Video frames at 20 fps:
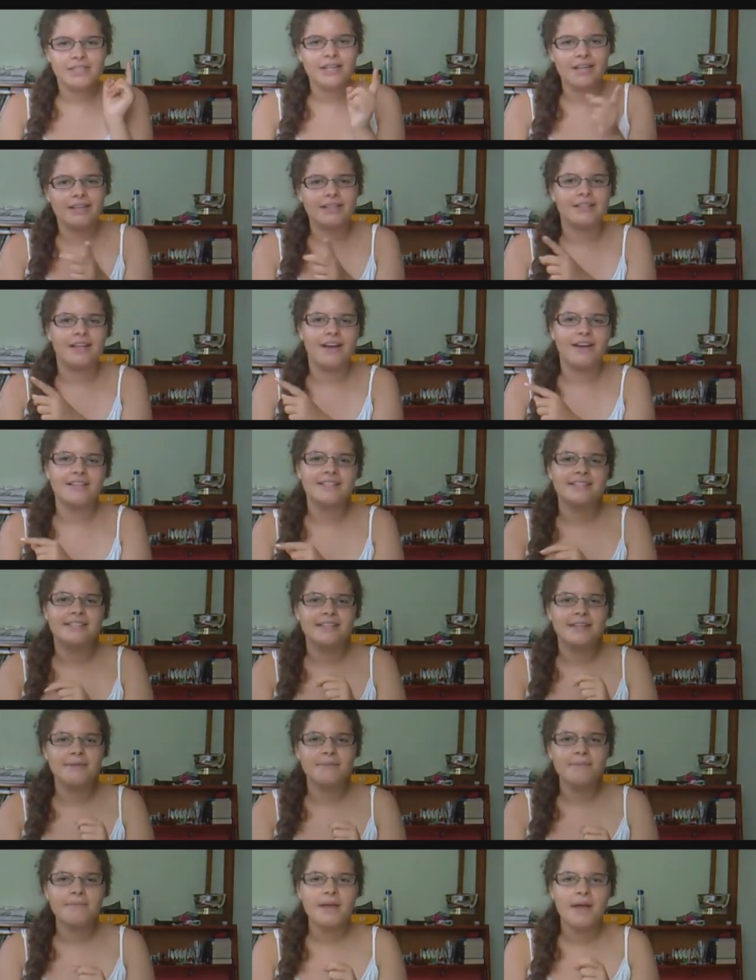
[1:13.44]
recognize
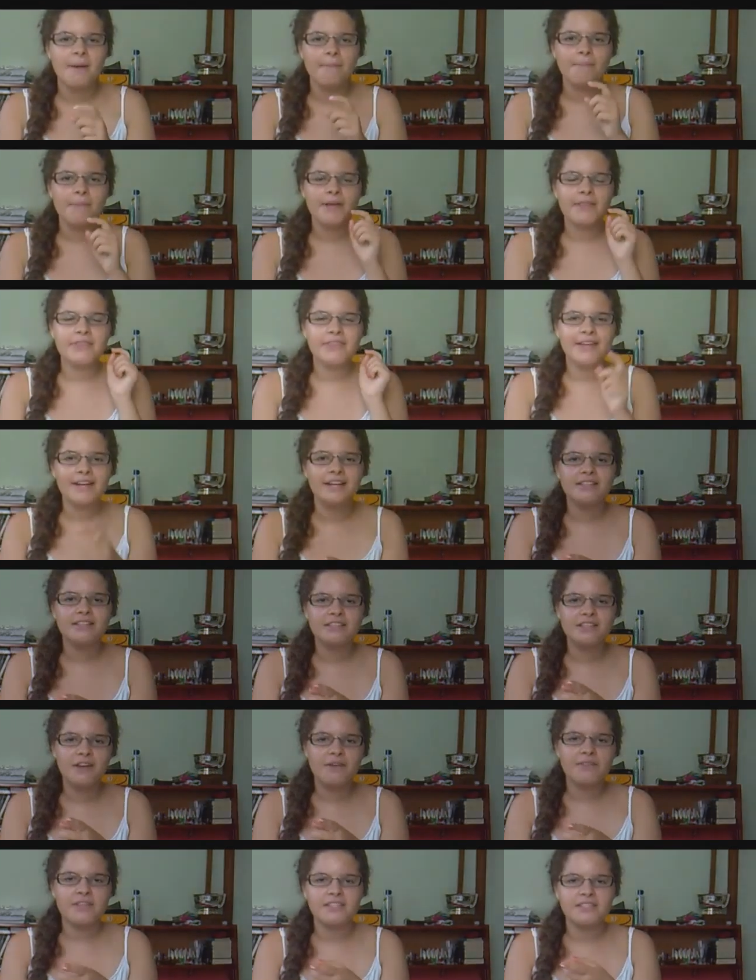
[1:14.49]
him, but then I
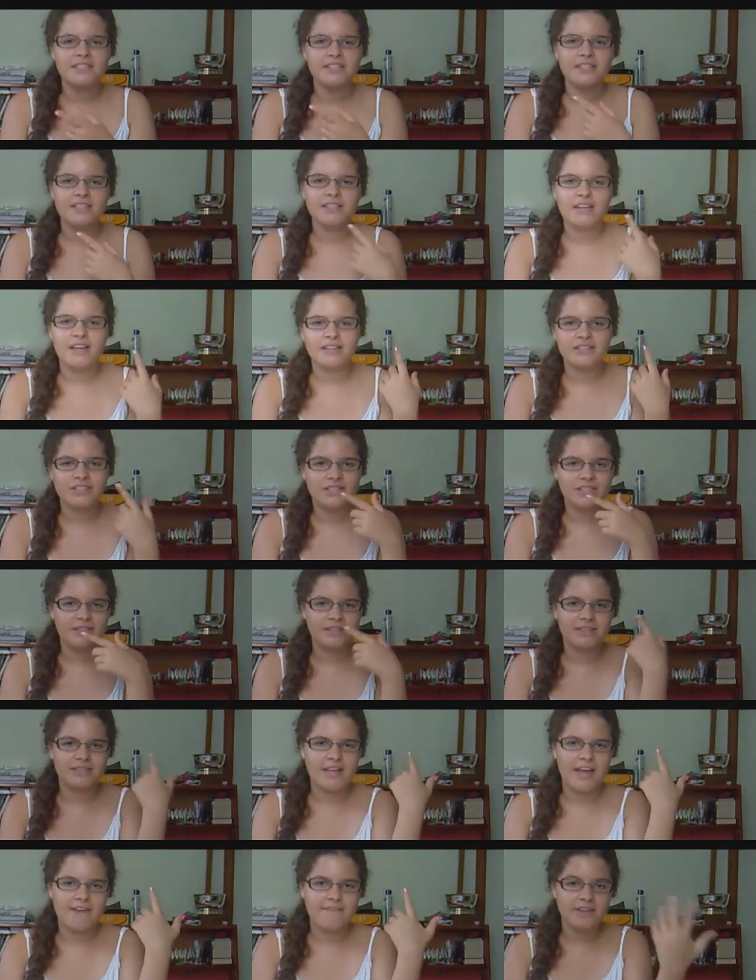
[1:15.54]
saw that he actually
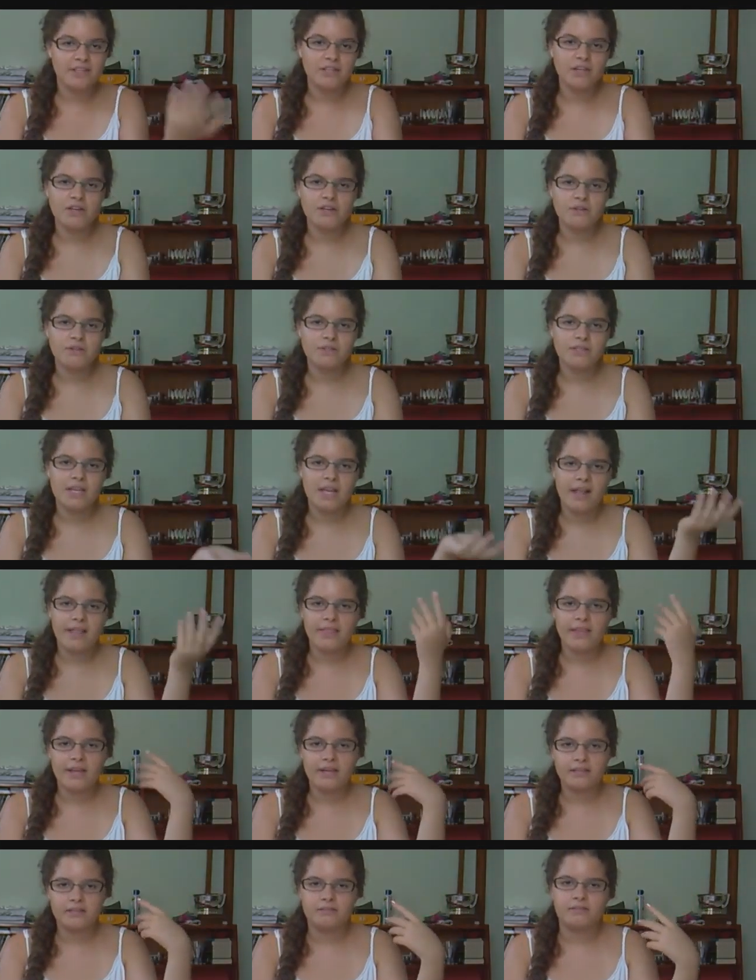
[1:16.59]
didn't have a nose,
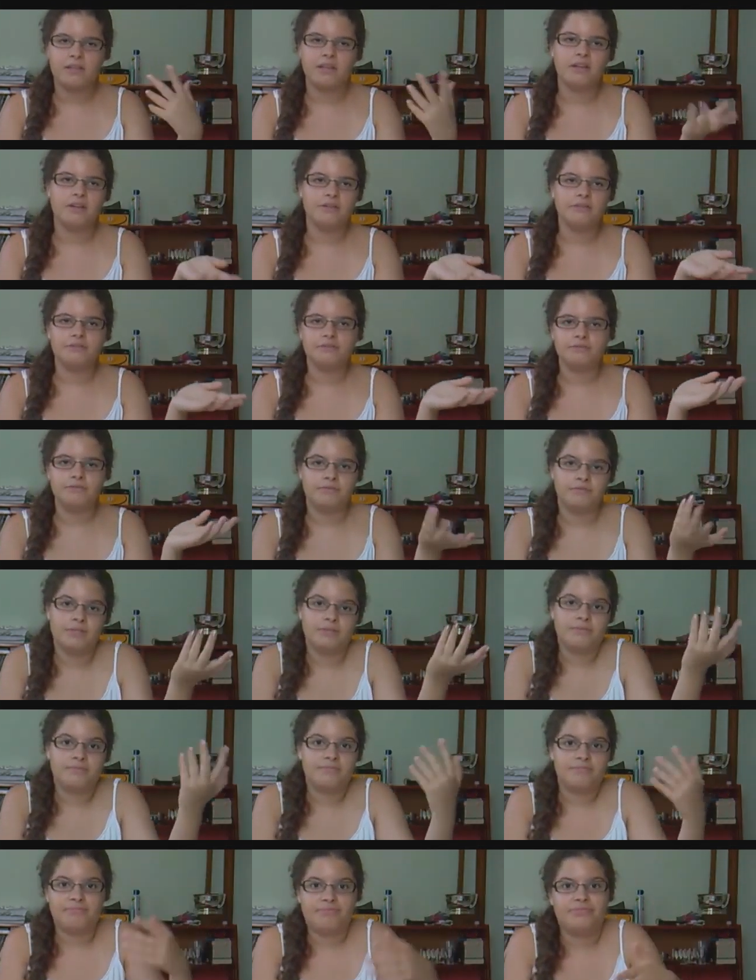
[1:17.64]
and then,
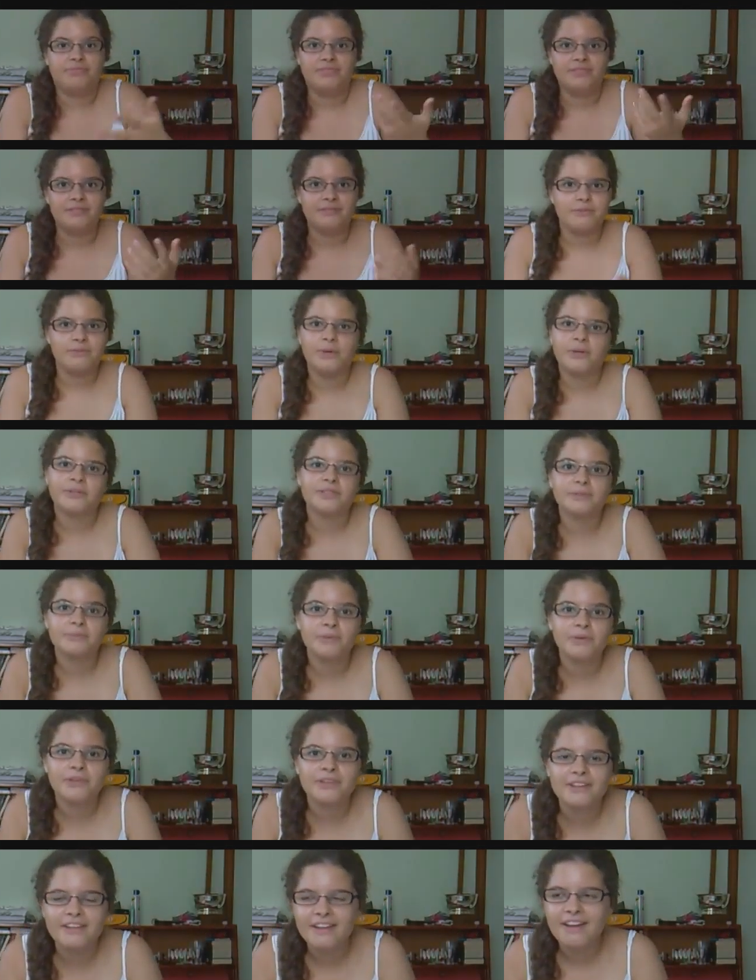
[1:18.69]

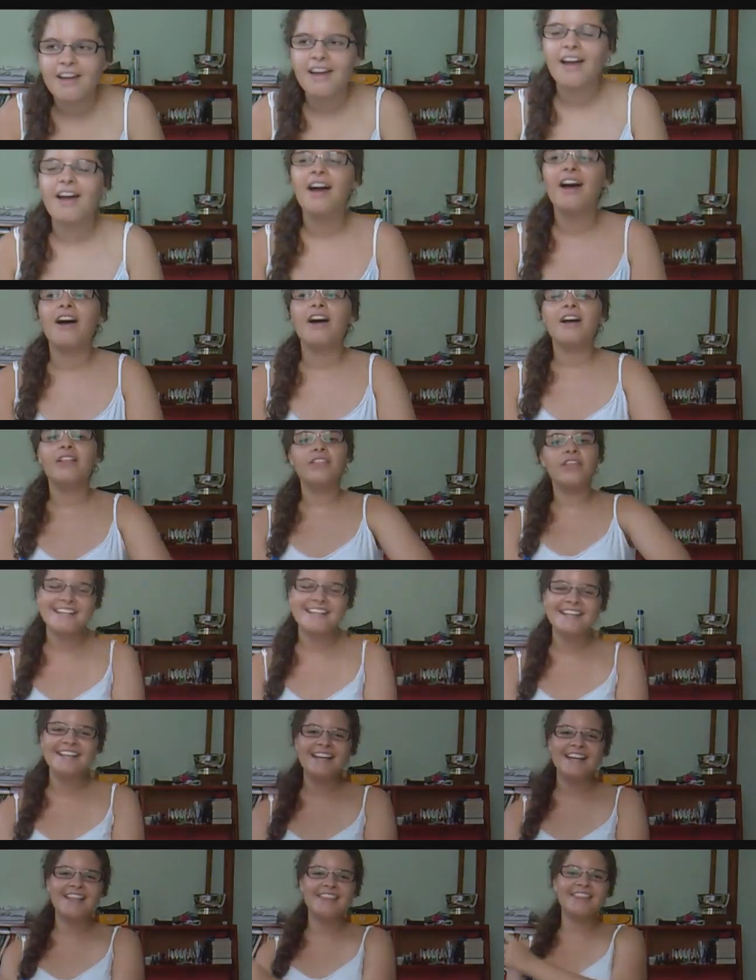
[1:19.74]
Voldemort.
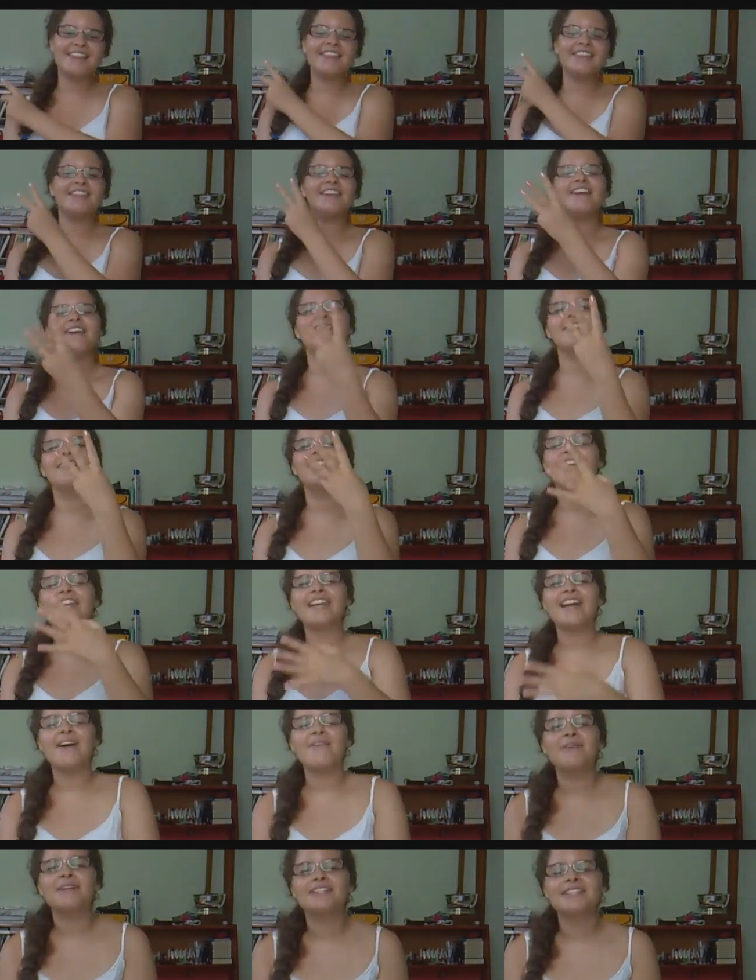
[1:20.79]
The third
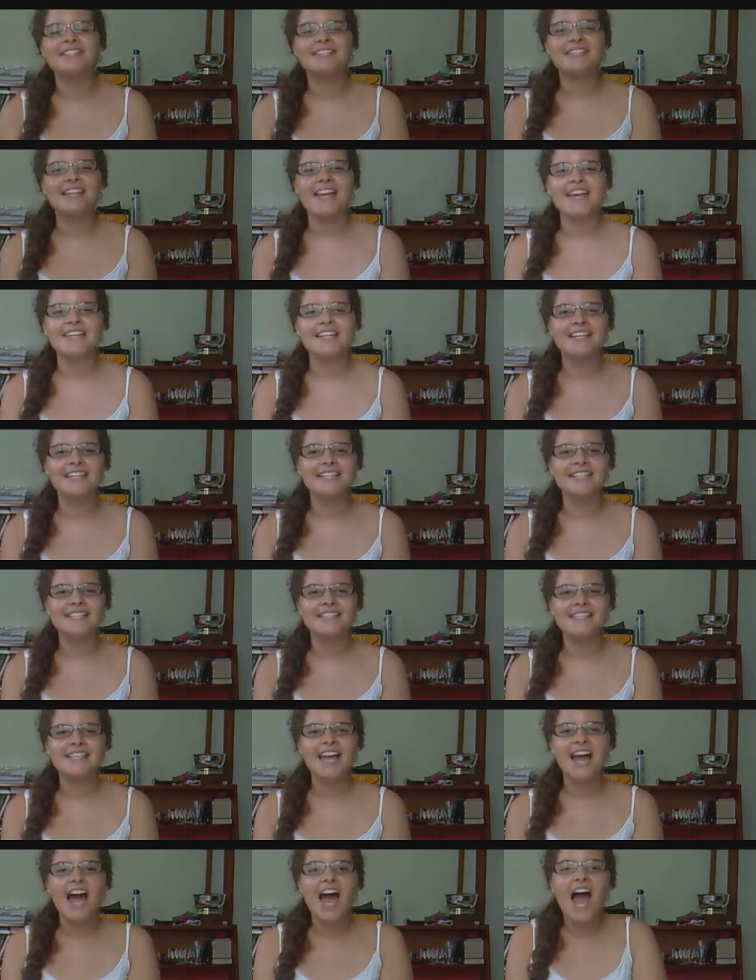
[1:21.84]
thing I want to say
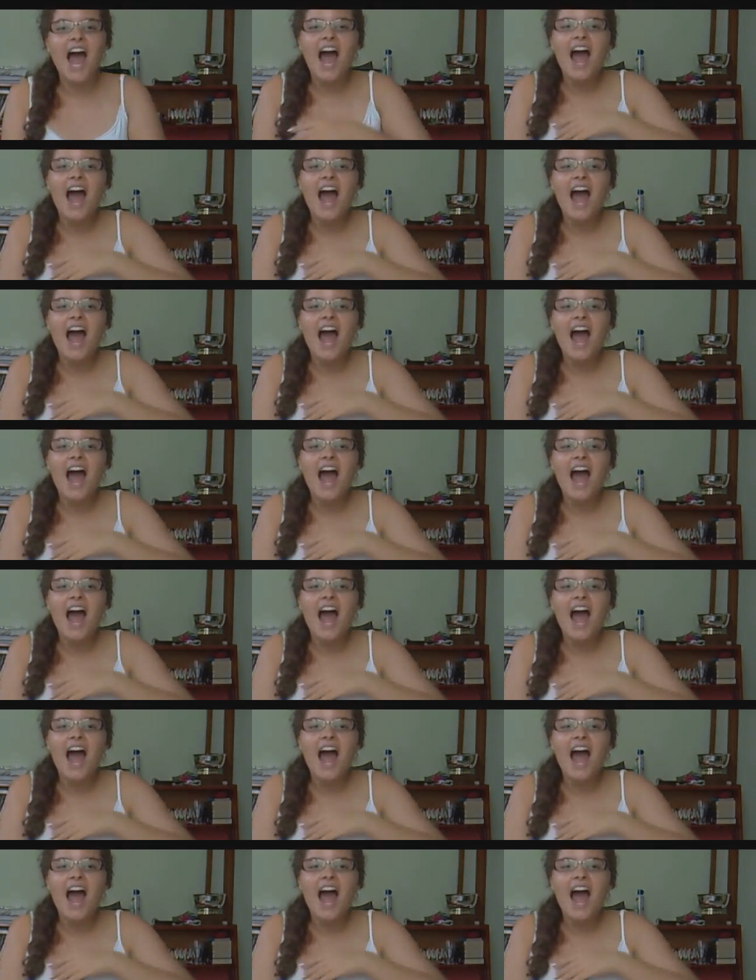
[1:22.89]
is,